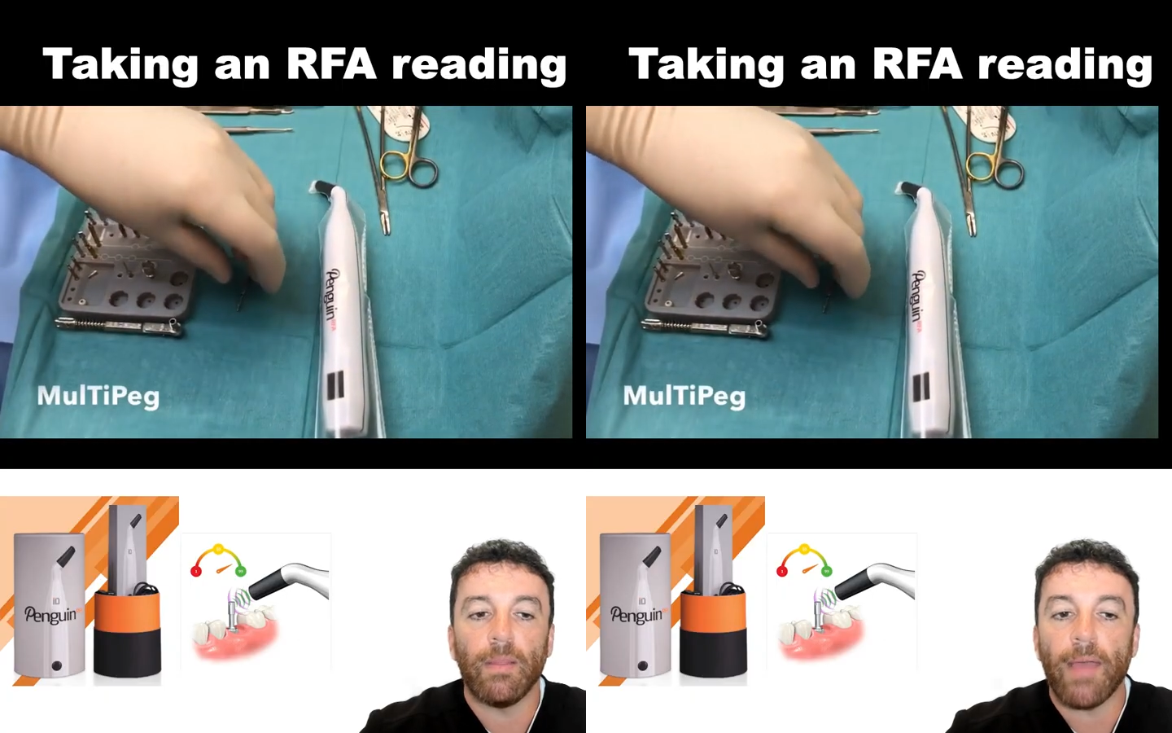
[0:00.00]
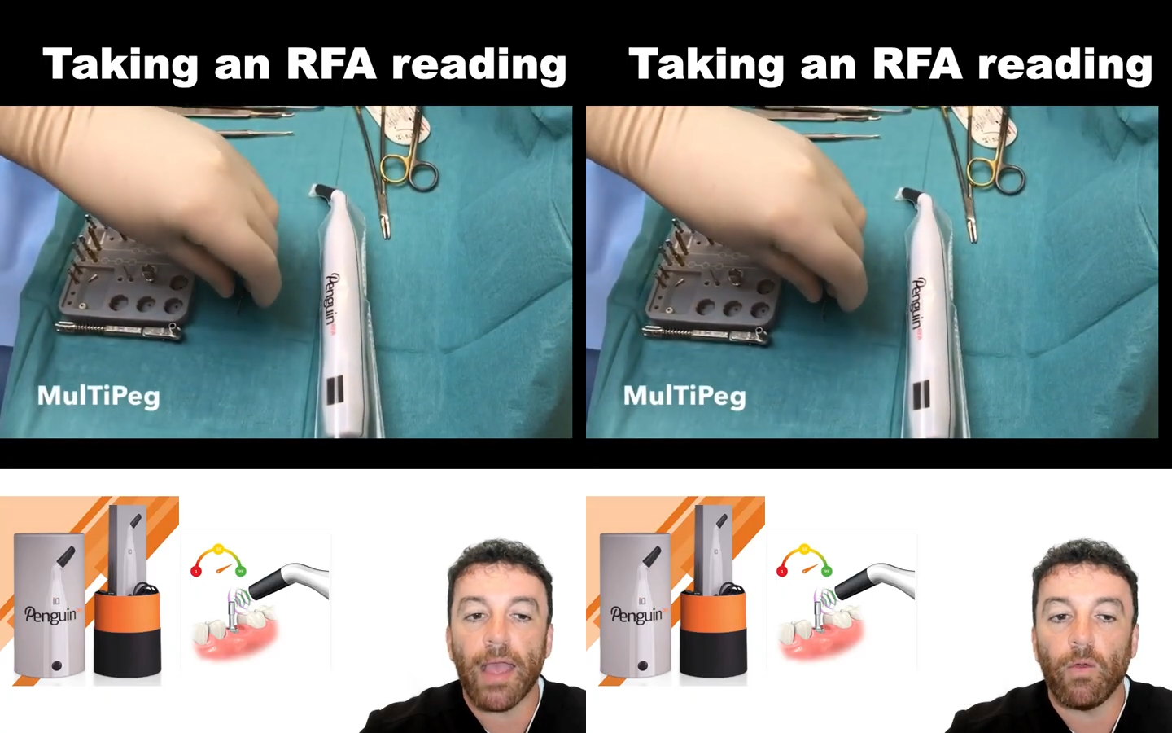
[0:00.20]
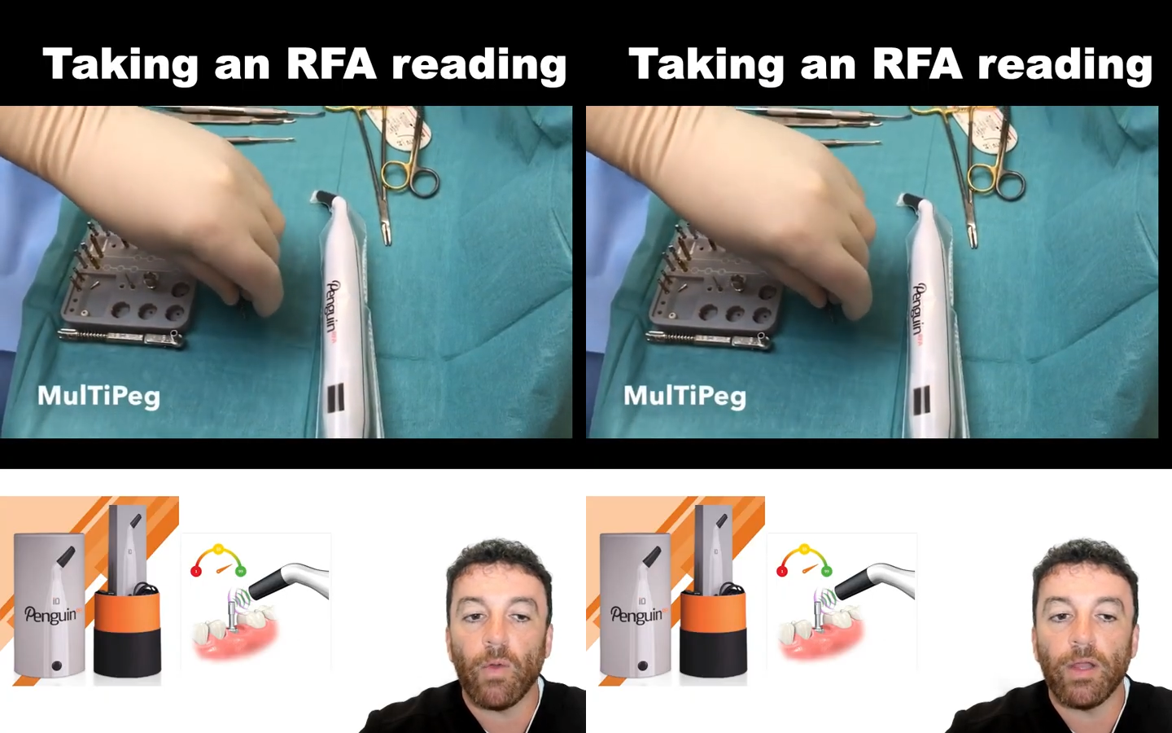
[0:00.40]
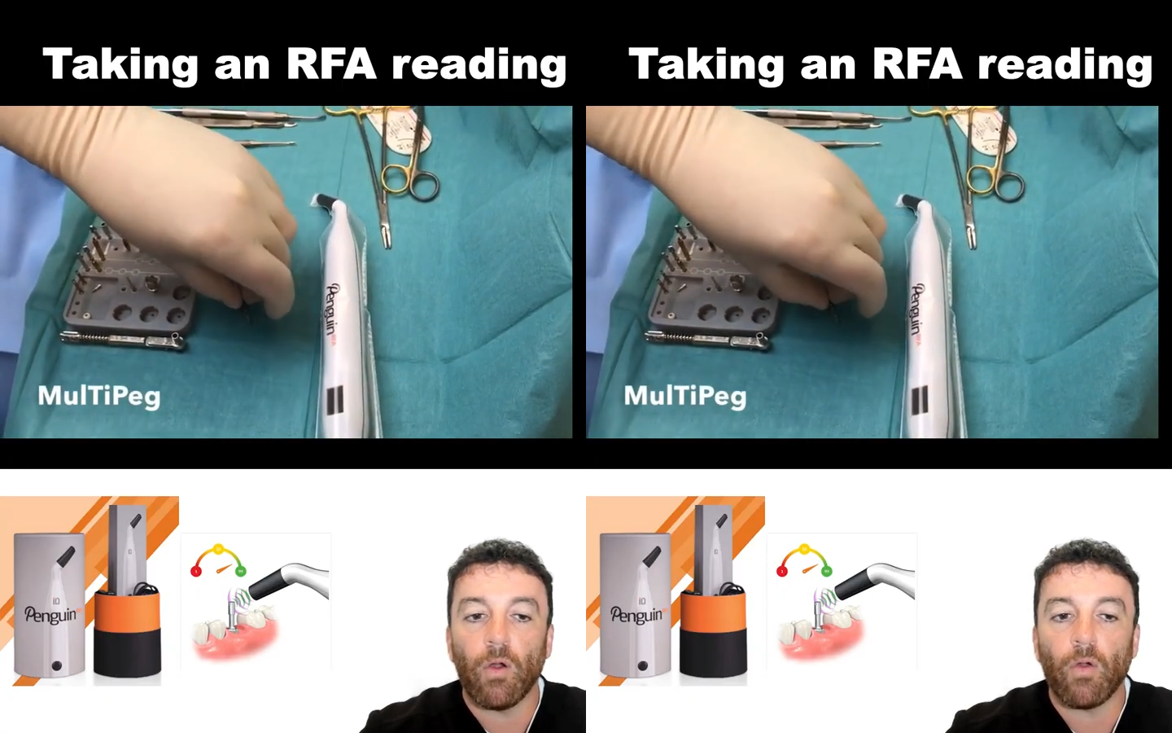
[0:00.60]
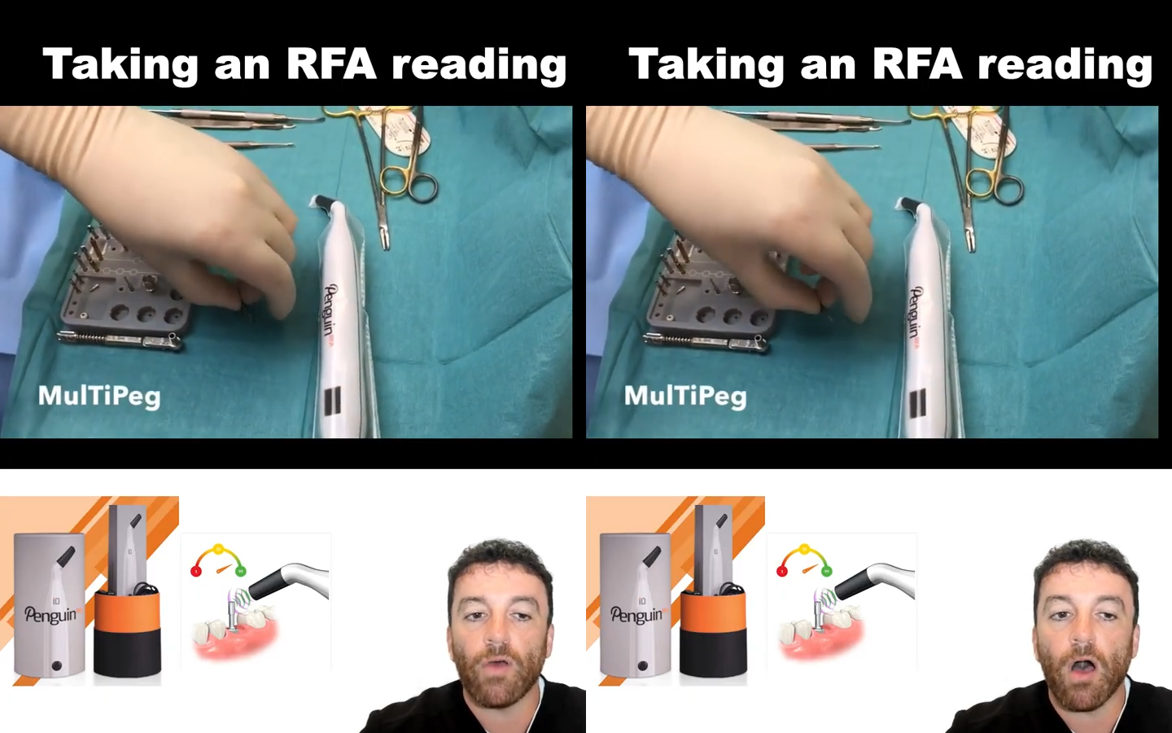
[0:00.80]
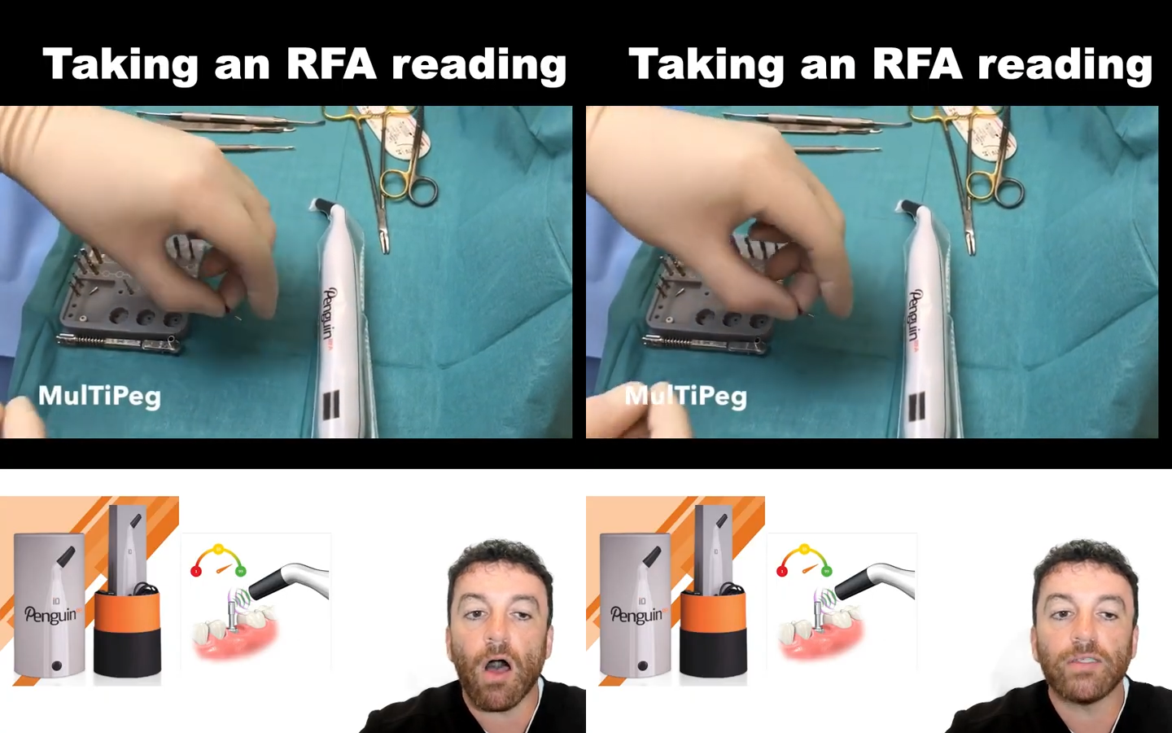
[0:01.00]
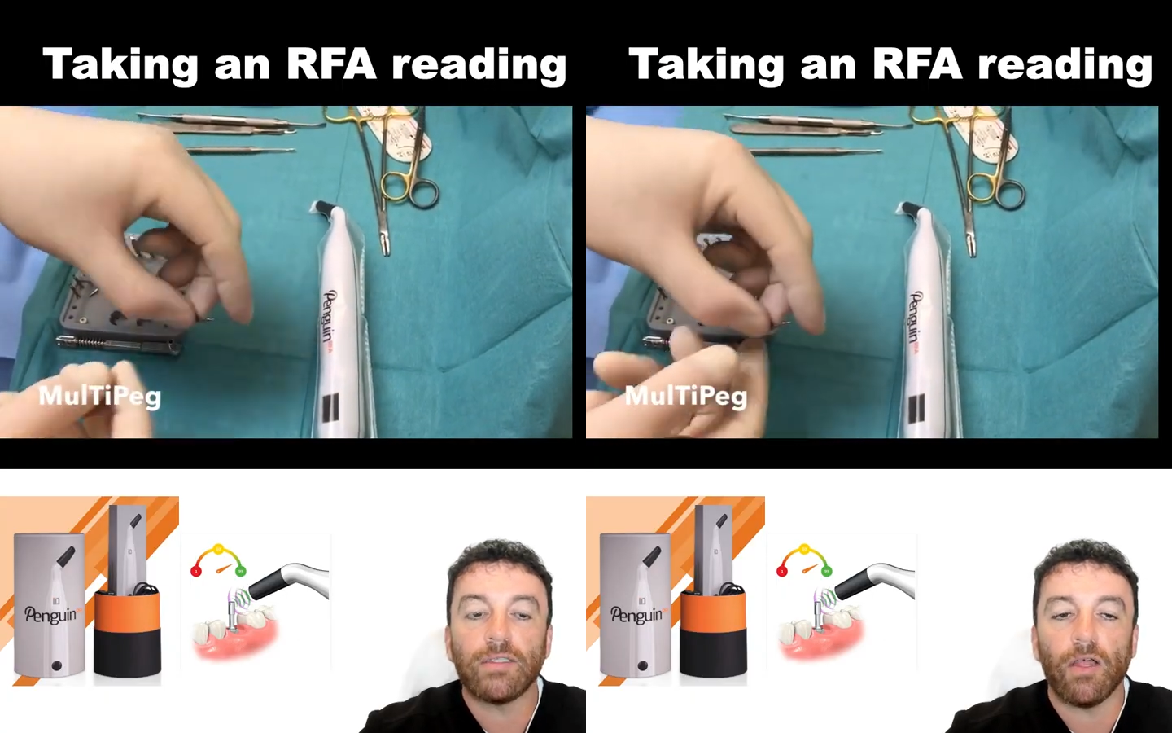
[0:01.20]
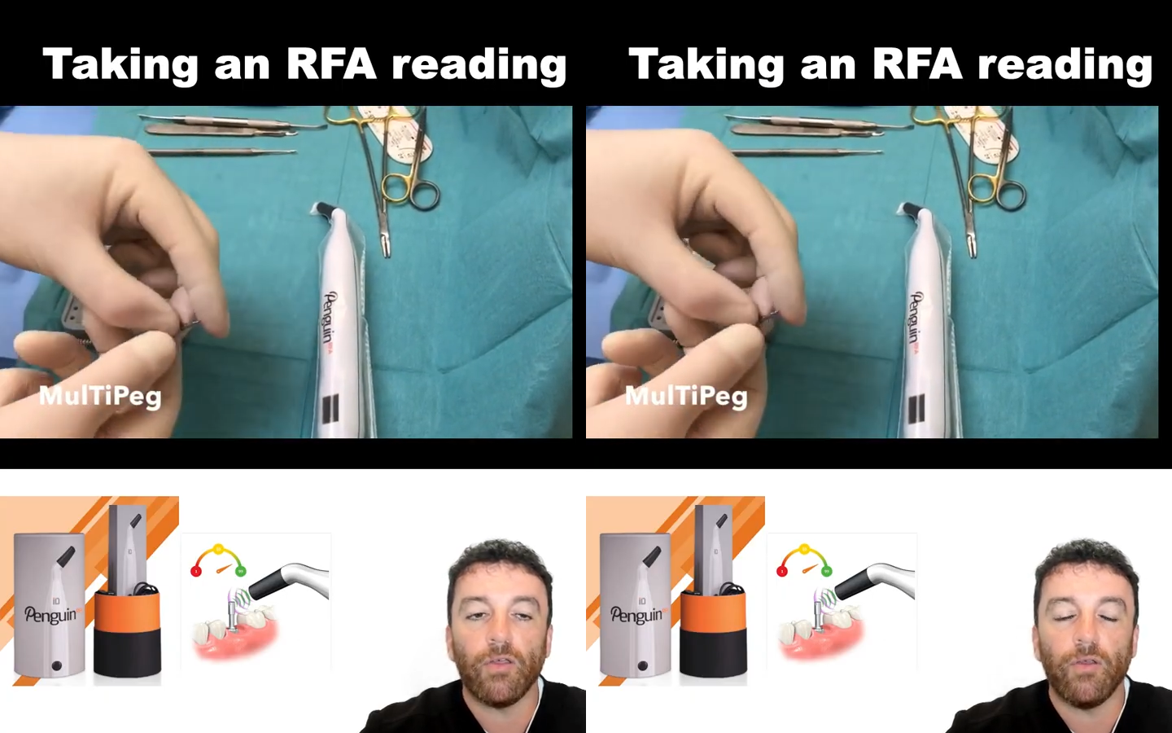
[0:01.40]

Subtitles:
the Penguin or the Austell